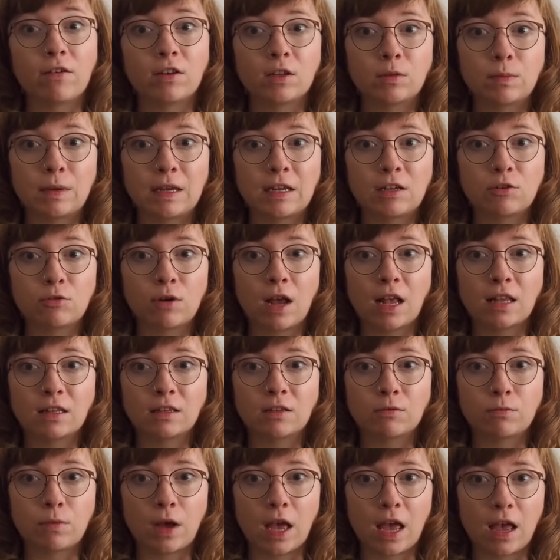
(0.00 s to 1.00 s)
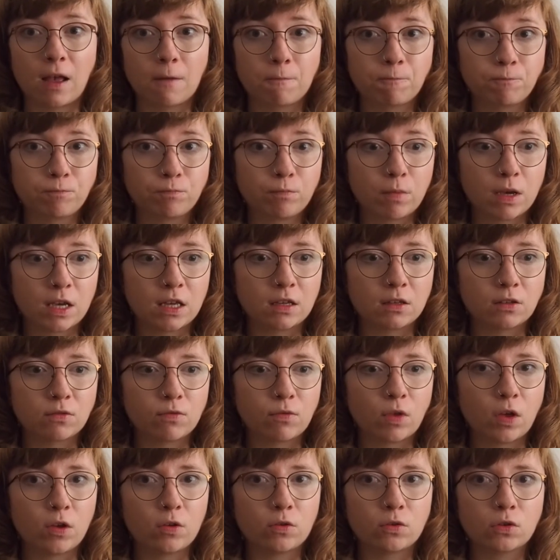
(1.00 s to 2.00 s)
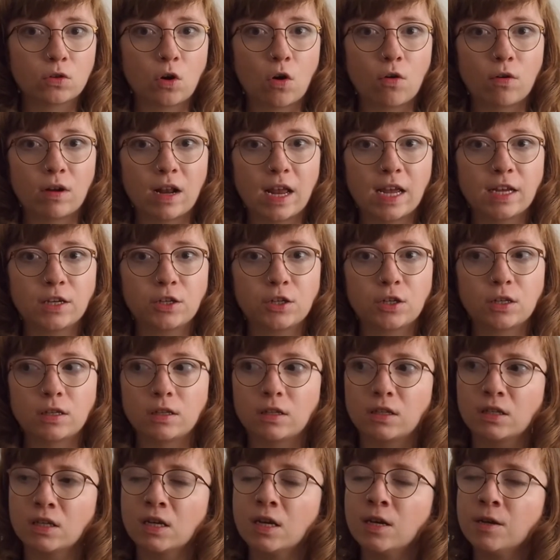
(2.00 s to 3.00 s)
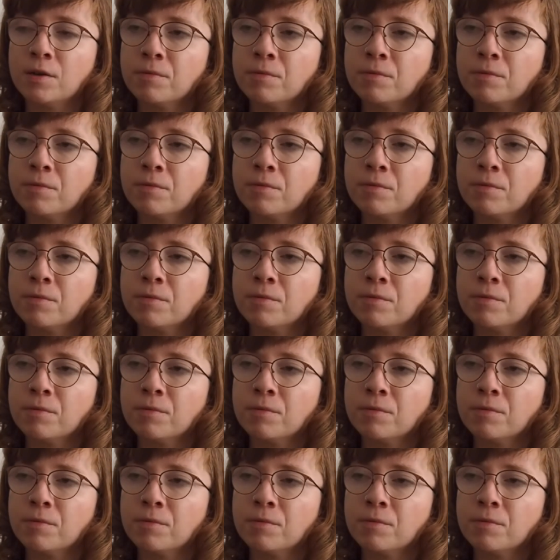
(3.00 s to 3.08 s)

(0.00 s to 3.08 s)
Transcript: is being trans aware because of those correlations.